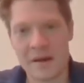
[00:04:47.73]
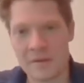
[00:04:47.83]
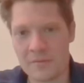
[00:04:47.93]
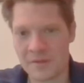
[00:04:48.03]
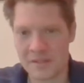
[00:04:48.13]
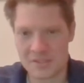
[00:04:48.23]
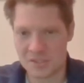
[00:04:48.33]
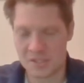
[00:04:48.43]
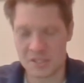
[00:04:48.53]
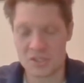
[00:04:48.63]
I don't think
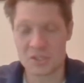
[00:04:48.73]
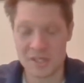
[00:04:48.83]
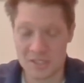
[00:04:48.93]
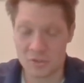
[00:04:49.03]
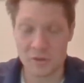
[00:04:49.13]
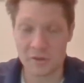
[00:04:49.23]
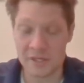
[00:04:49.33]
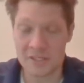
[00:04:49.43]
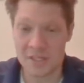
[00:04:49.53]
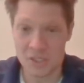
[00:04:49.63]
it's historically
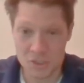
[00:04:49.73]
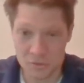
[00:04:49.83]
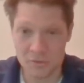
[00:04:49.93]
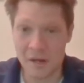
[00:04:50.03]
it's not true.